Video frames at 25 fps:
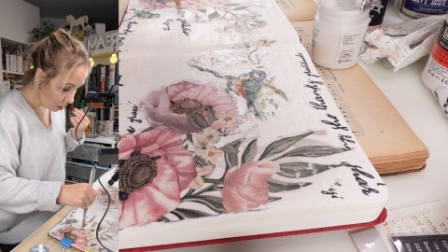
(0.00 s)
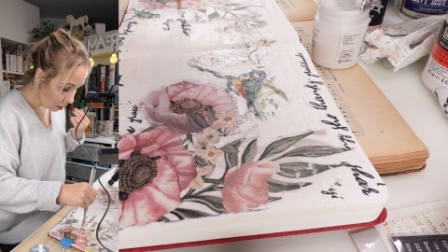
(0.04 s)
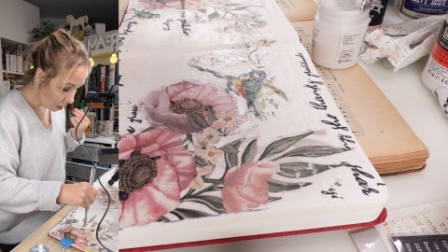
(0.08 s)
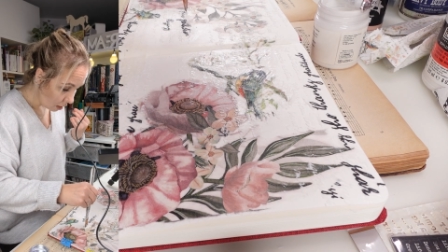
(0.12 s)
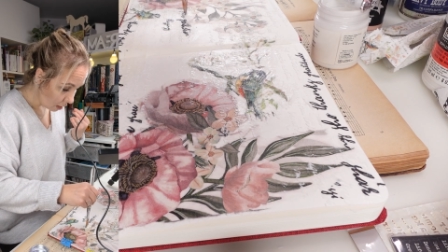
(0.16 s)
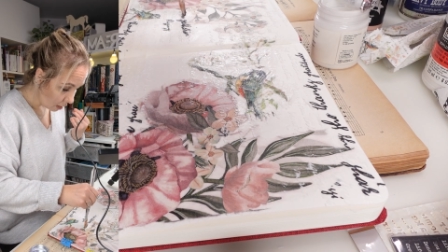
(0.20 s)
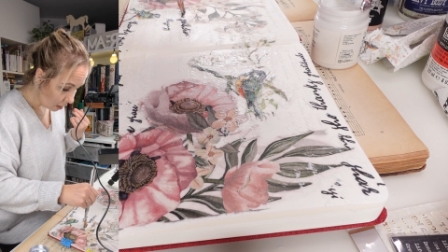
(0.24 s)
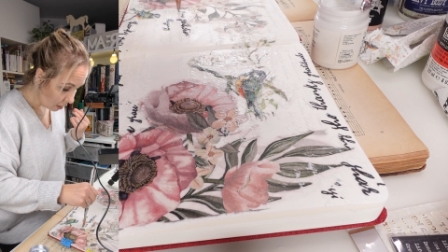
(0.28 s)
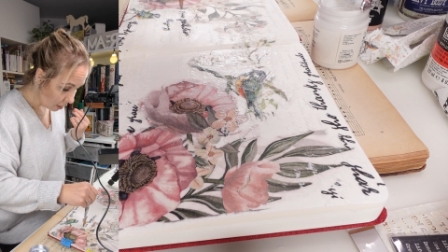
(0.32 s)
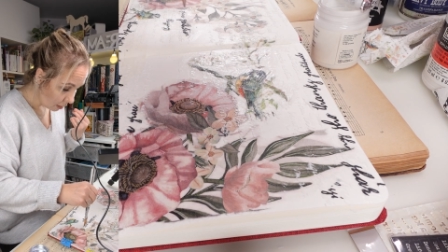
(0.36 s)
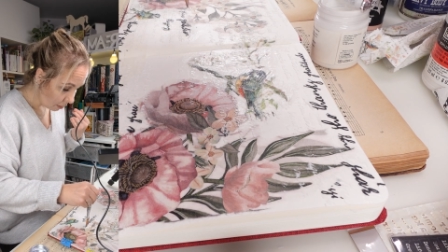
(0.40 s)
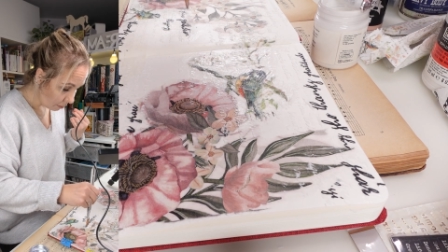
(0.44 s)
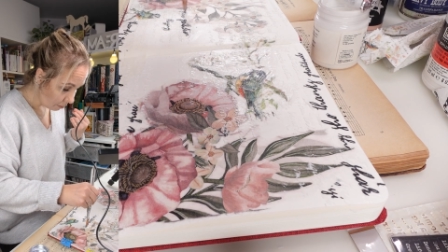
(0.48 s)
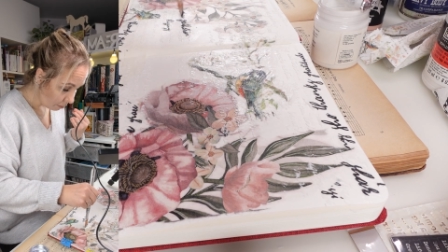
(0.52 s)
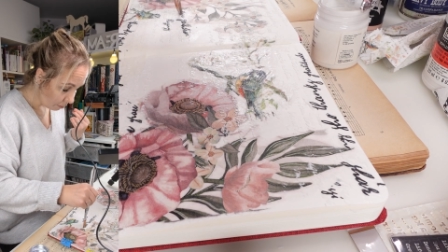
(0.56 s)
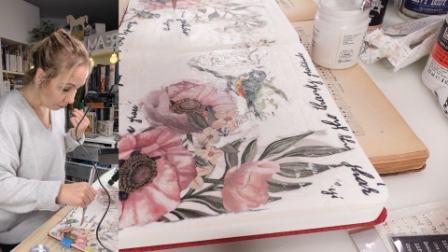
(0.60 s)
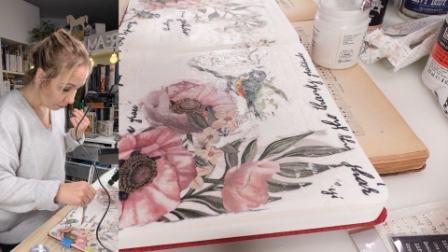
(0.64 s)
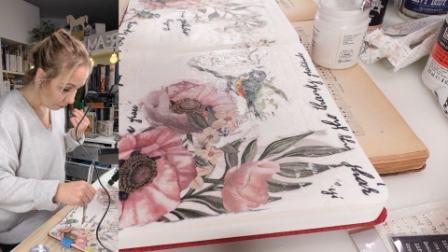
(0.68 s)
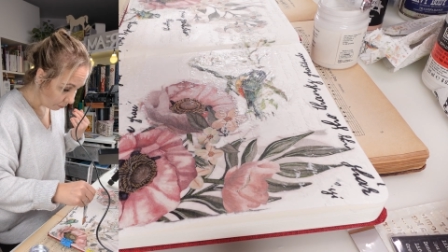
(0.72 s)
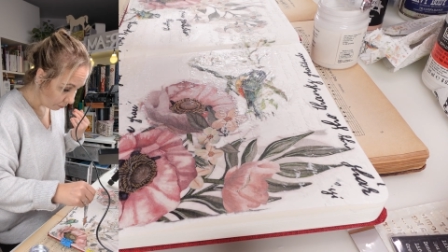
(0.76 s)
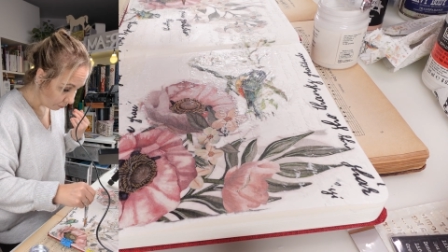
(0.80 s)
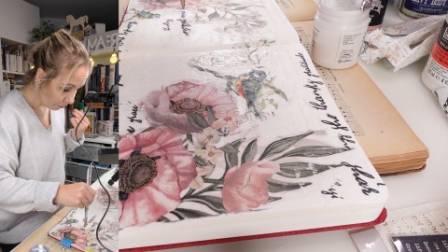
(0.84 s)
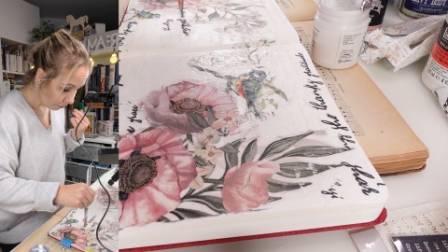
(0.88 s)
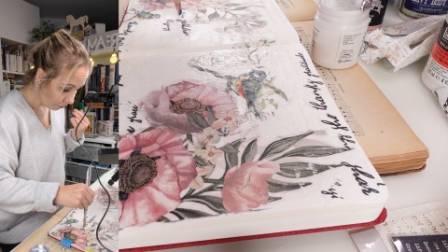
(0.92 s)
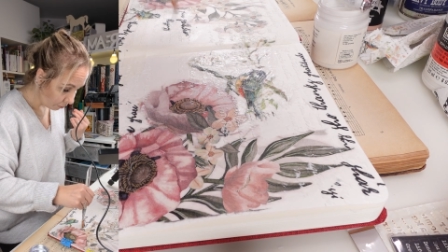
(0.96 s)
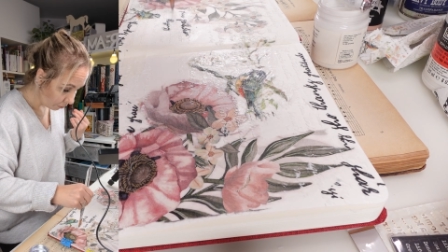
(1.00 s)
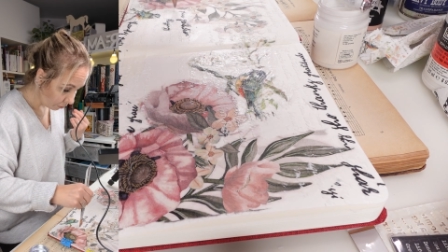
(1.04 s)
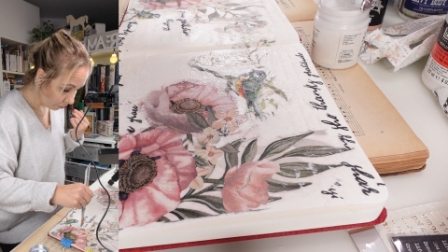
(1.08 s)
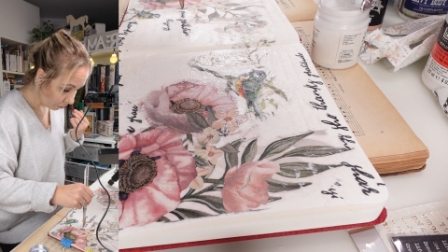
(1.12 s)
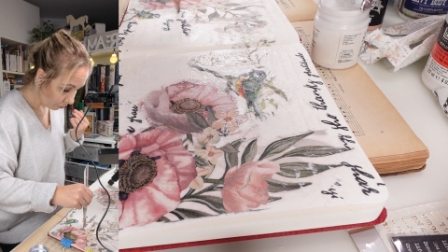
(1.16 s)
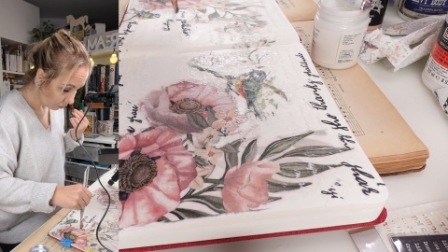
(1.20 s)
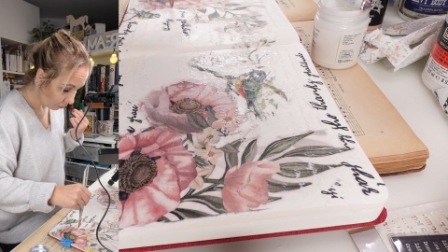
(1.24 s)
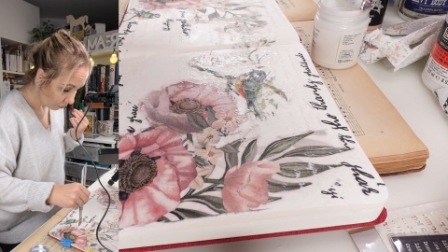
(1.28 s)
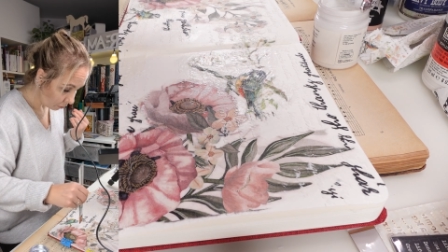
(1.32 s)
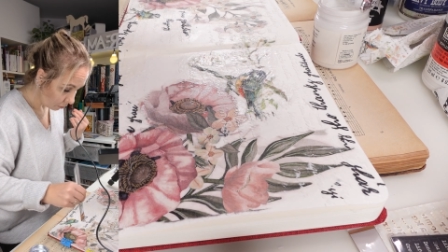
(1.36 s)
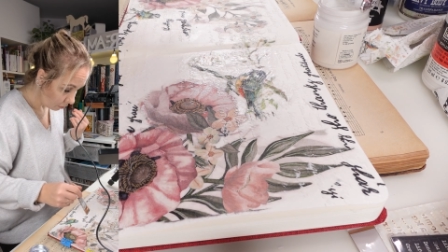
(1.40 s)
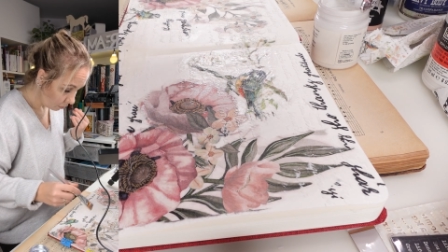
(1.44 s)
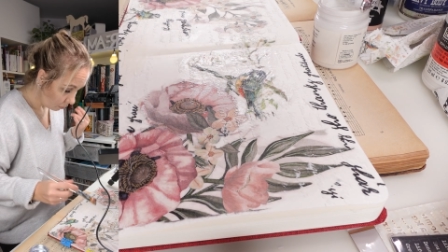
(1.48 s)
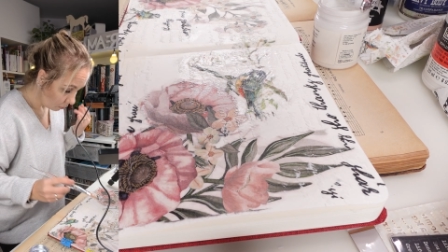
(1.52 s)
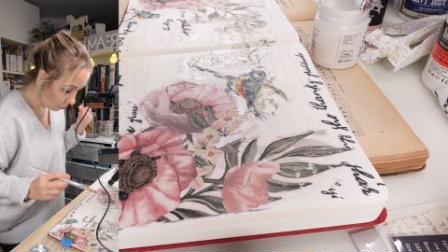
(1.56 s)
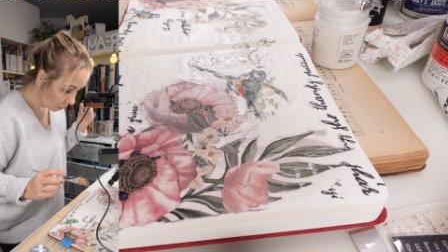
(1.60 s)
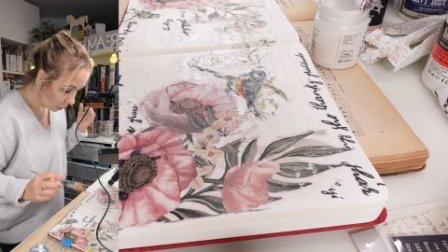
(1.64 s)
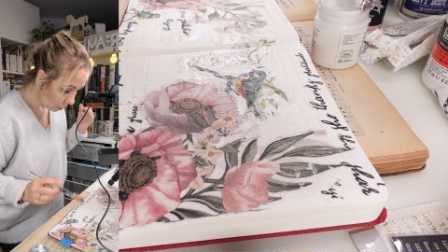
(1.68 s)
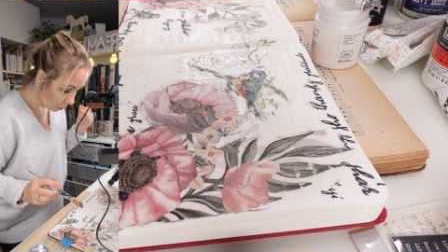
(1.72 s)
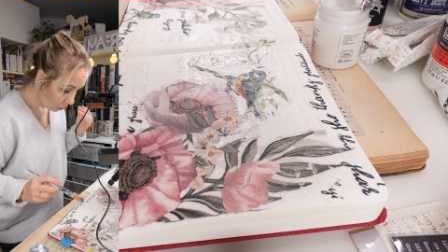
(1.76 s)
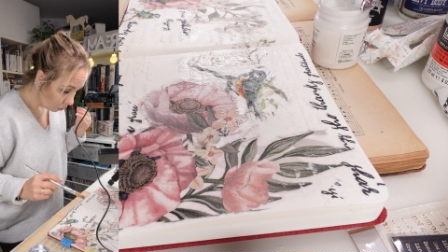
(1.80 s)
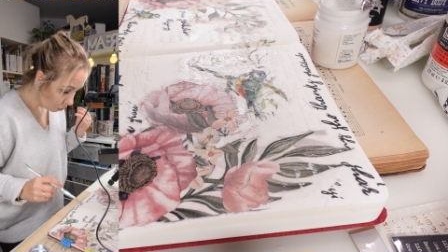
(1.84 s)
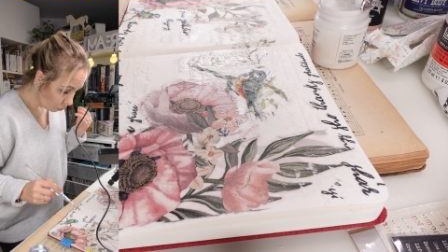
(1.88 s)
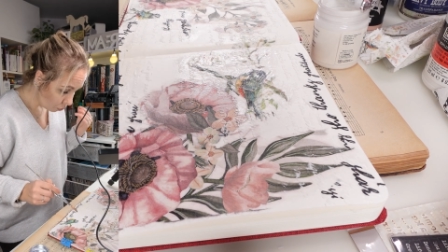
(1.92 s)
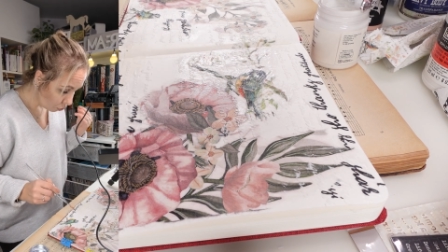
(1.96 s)

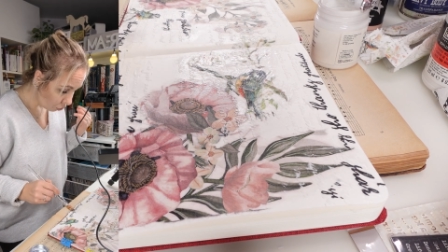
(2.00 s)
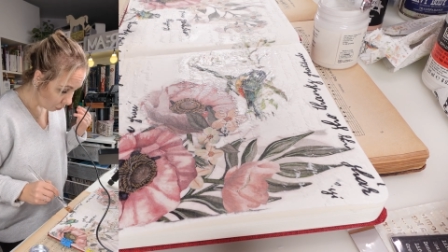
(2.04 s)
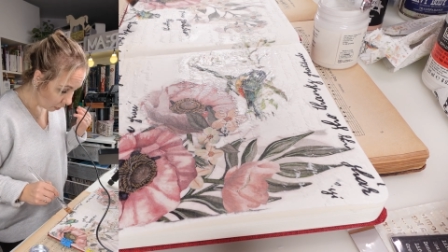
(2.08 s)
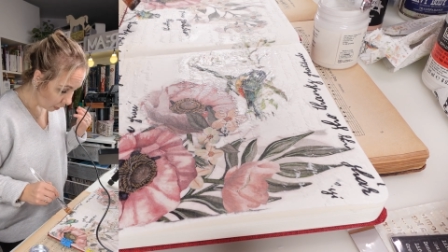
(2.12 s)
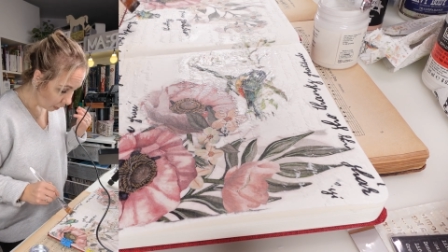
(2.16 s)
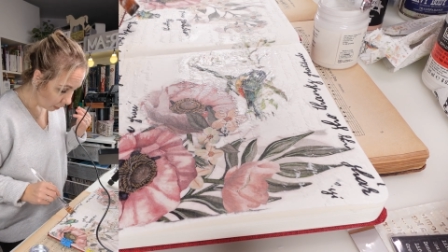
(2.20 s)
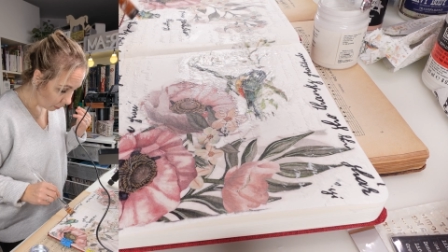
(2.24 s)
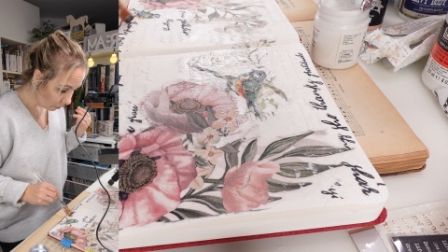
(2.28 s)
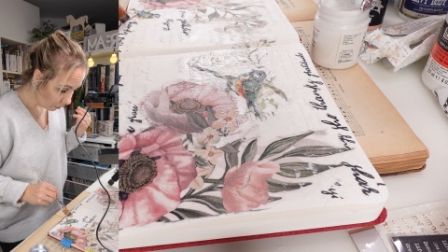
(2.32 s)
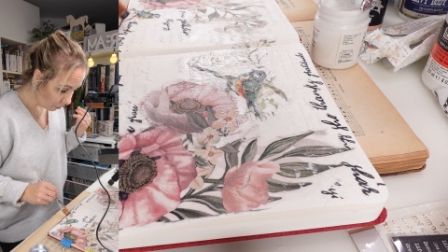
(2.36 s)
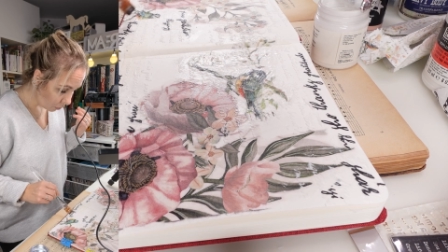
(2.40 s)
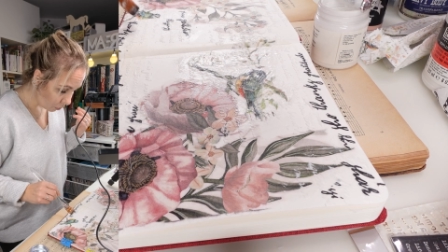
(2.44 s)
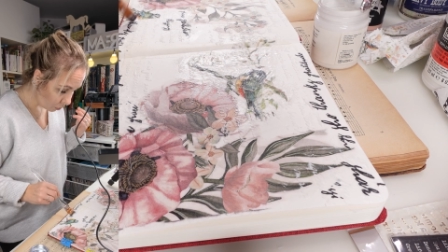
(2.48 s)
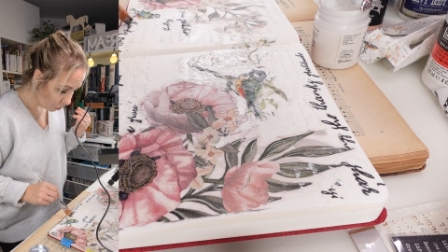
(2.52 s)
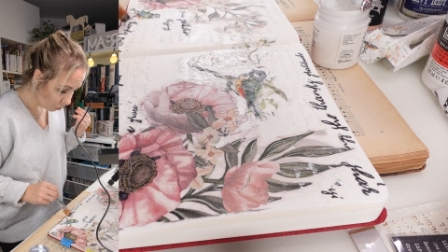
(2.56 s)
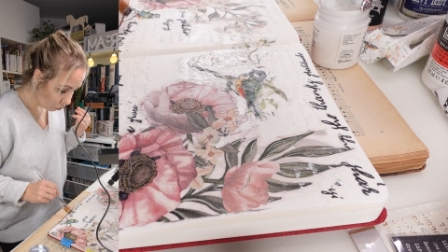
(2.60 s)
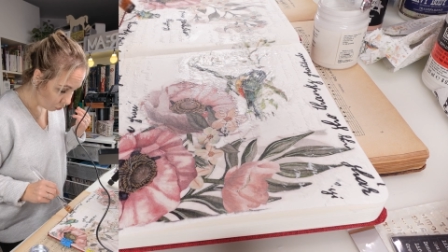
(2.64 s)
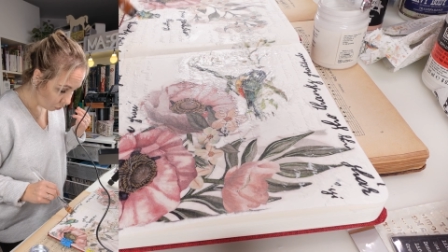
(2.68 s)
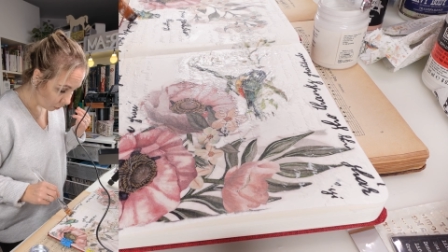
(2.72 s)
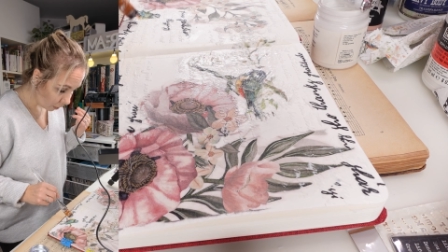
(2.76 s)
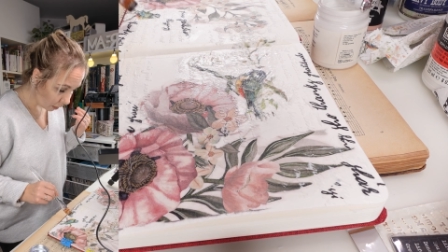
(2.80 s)
too dry, too